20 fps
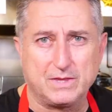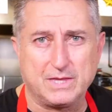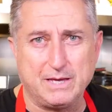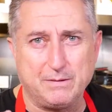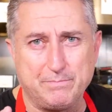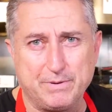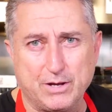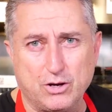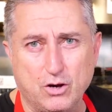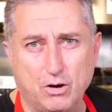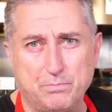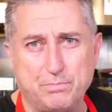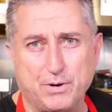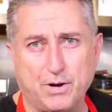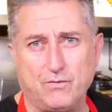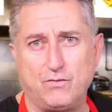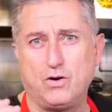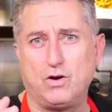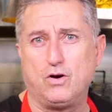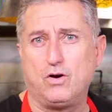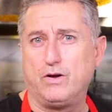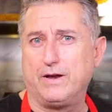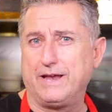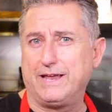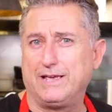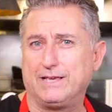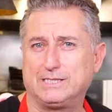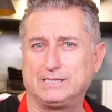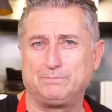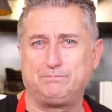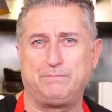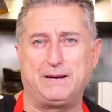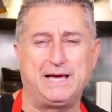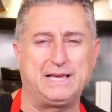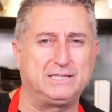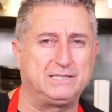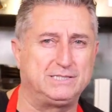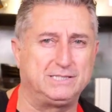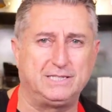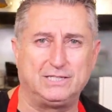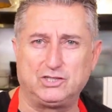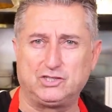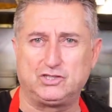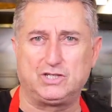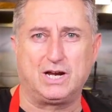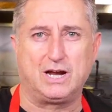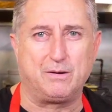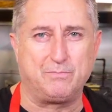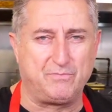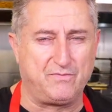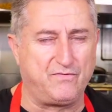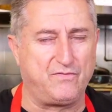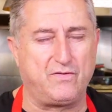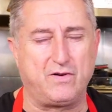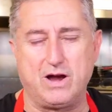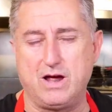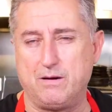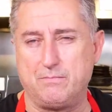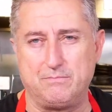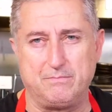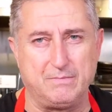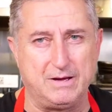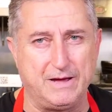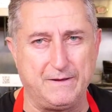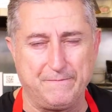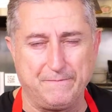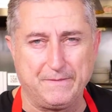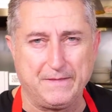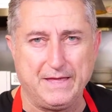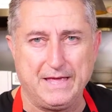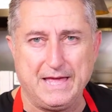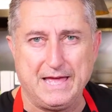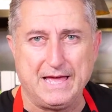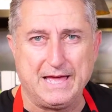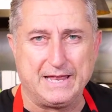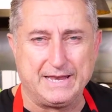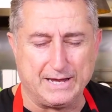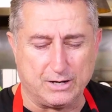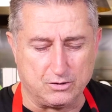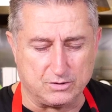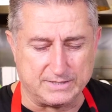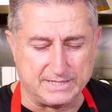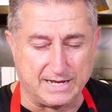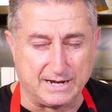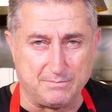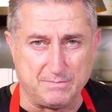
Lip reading: Typical provolone, spicy and sharp from the Costiera